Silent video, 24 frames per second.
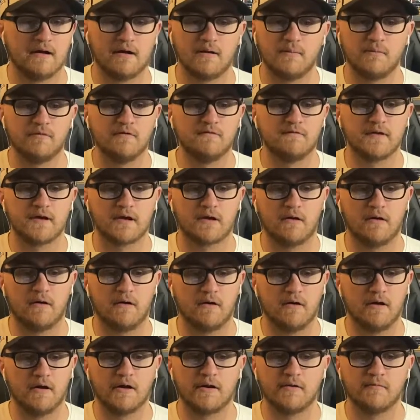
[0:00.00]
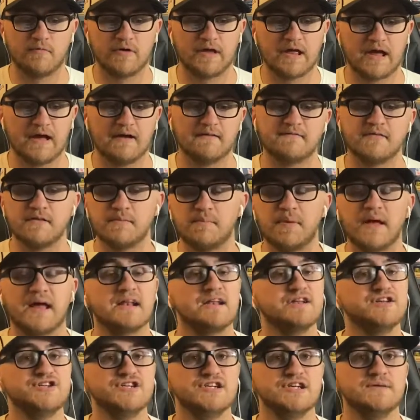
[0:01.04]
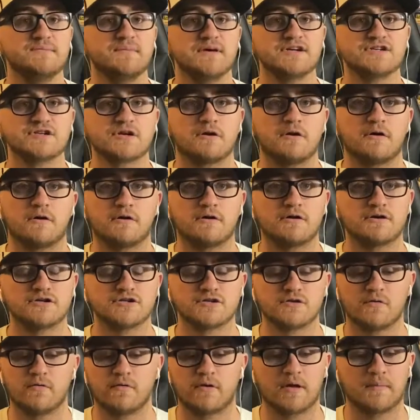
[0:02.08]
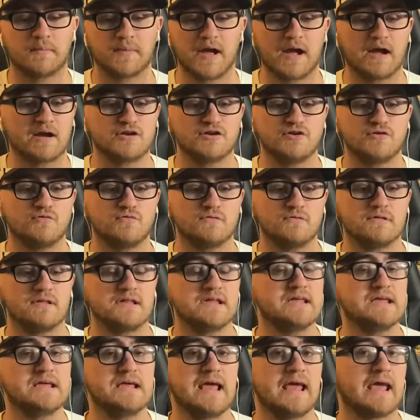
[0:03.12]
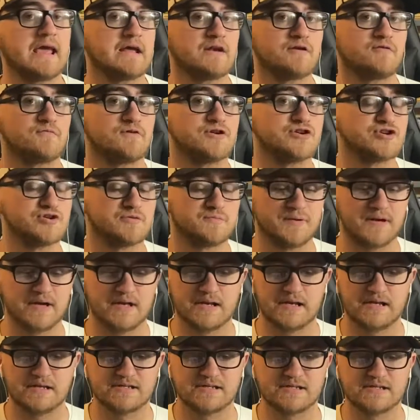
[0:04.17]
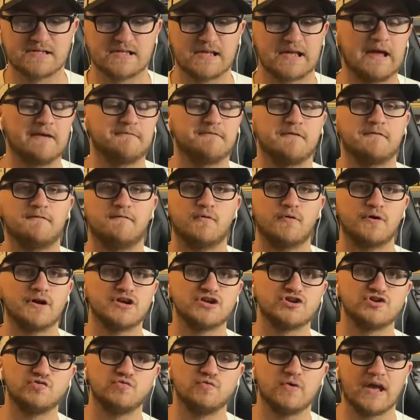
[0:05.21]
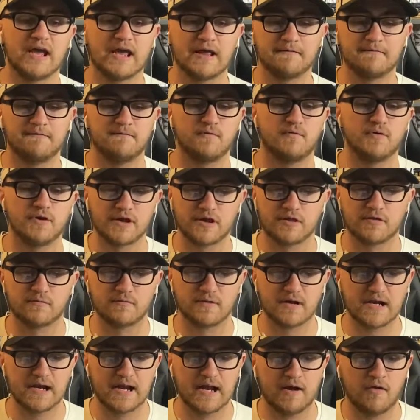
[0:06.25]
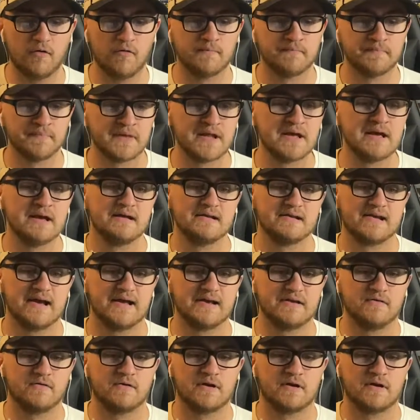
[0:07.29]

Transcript: Moving on, we have the Petty GMS cars, throwing it back to Lee and Richard Petty, since they have the 42 and 43 now, Ty Dillon,